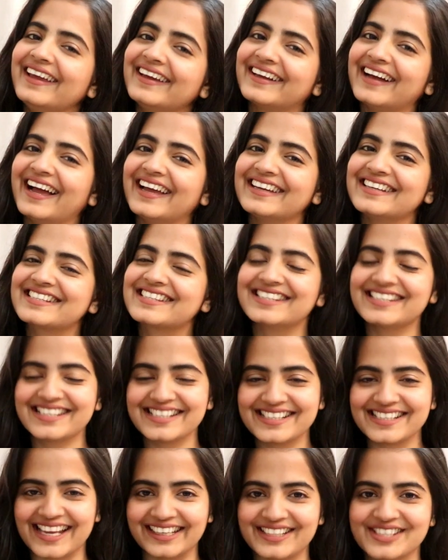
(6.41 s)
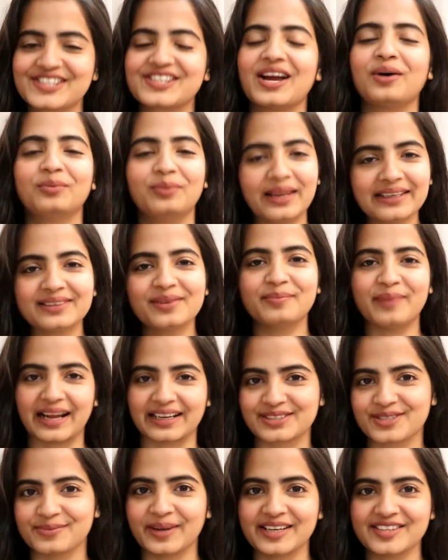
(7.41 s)
guys, this is Alisha. Welcome
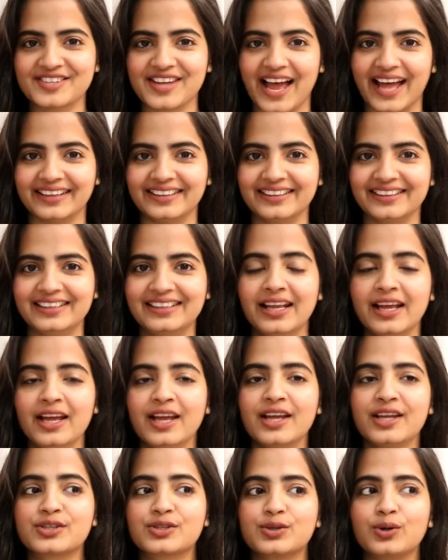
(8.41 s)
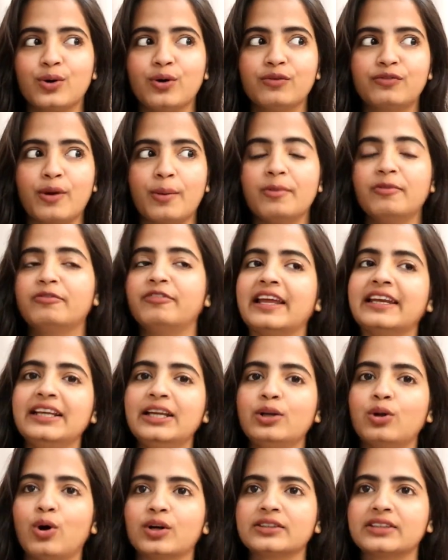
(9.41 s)
back to my channel. So from a very
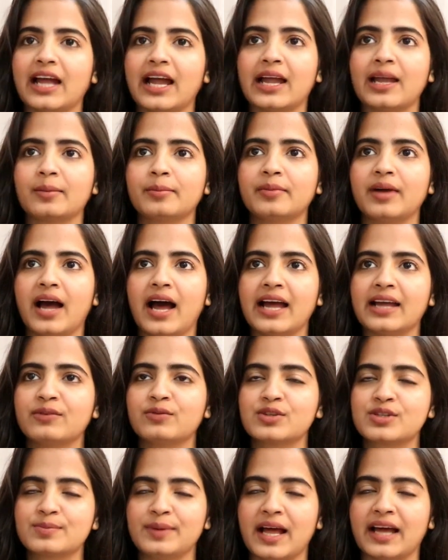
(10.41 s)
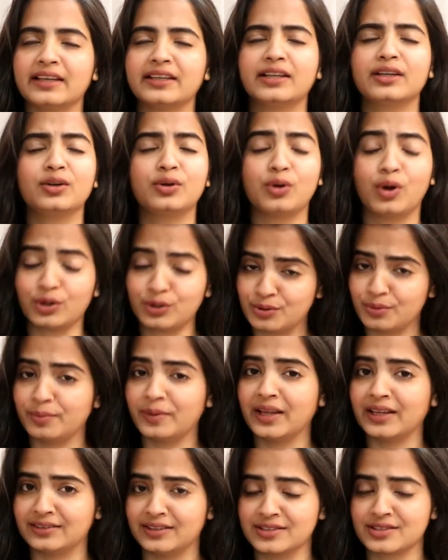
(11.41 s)
long time I was planning not to
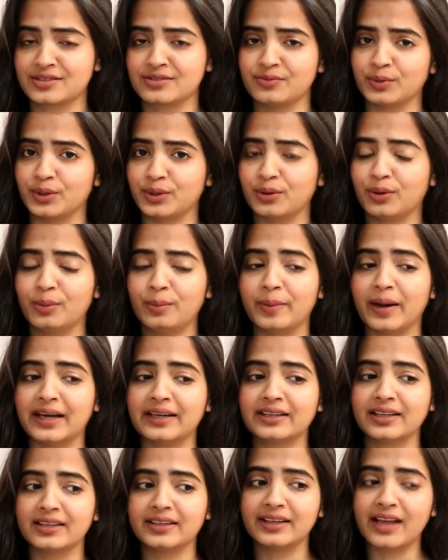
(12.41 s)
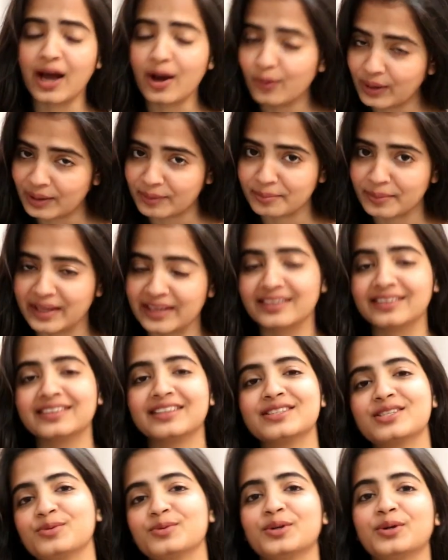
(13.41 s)
make this video, but now I'm making
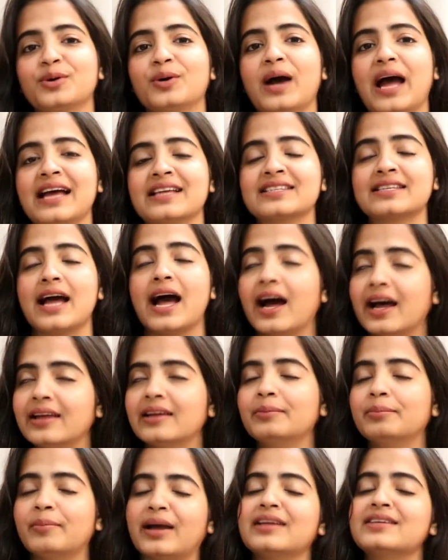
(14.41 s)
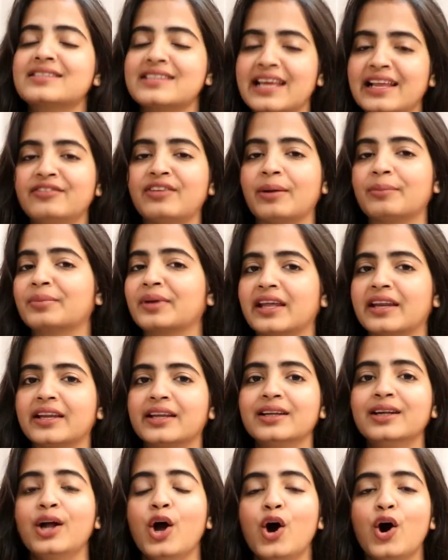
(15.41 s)
this video as I myself am
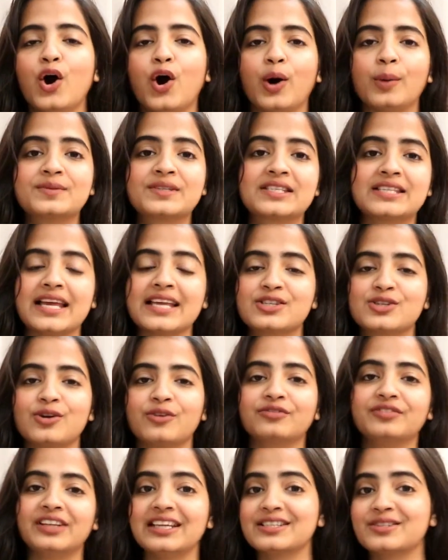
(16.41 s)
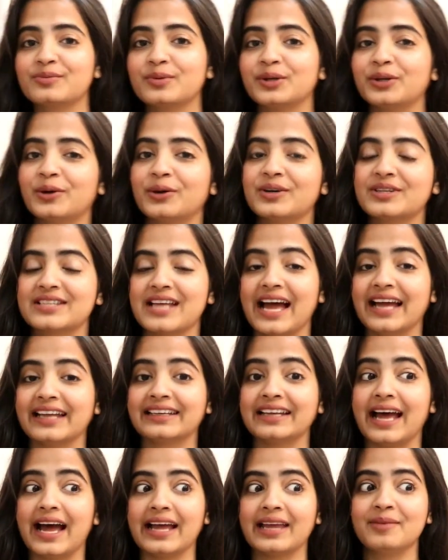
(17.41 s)
getting obsessed of these videos
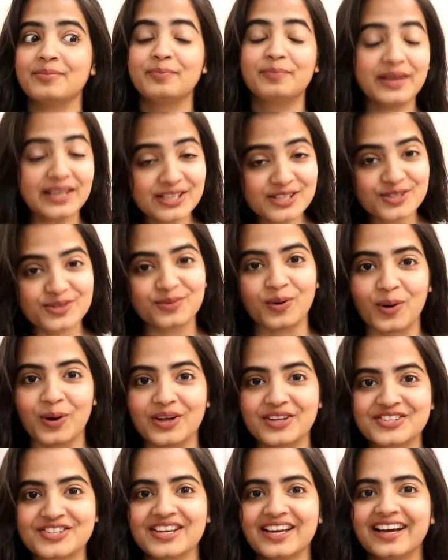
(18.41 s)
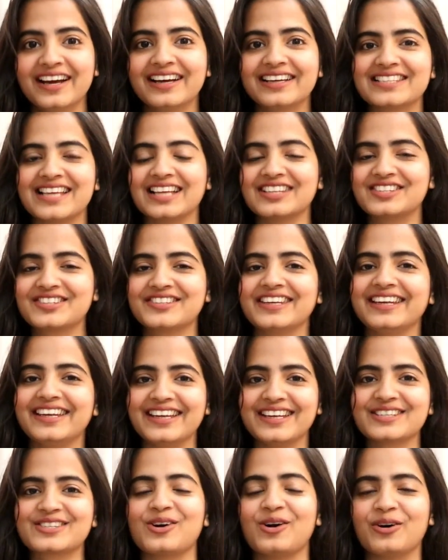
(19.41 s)
and I binge watch such
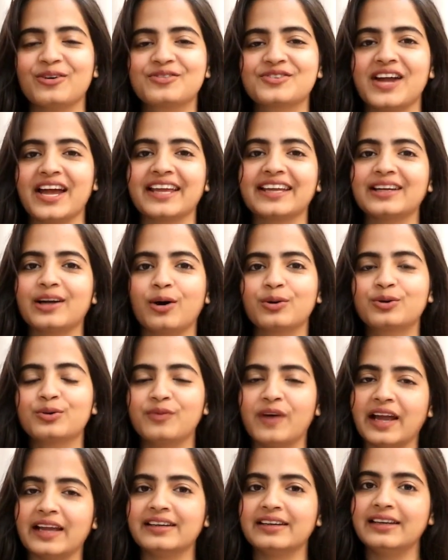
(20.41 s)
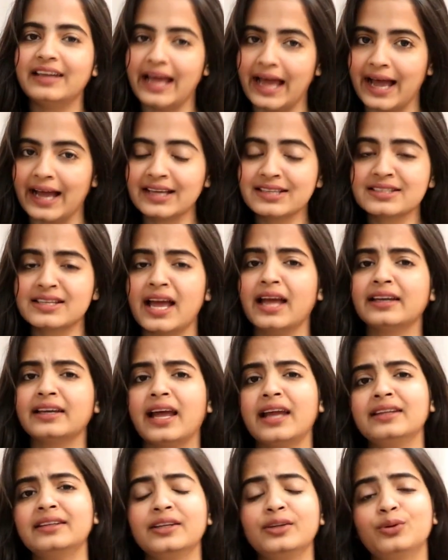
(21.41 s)
series of trying out viral hacks, and
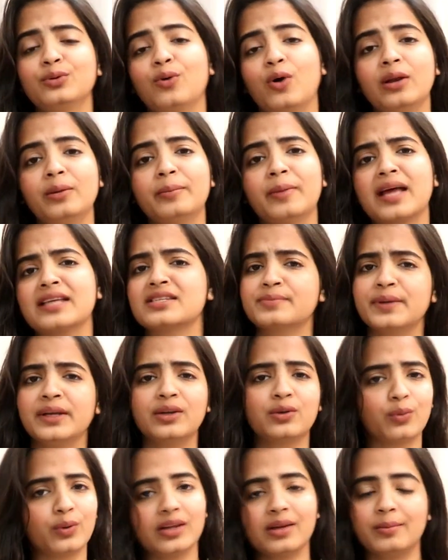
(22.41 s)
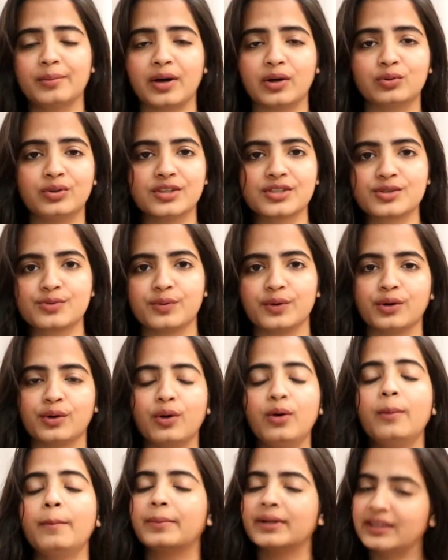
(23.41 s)
I think you all must be knowing about this
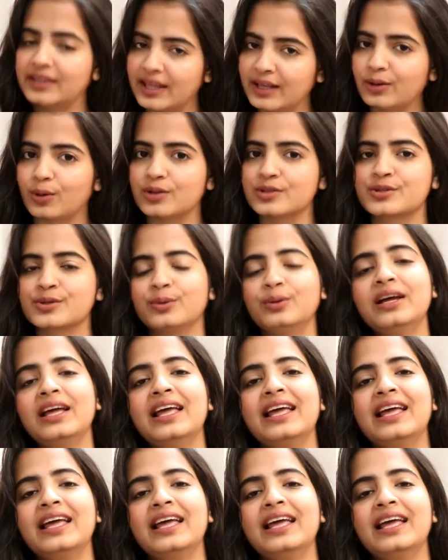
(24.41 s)
video, but then also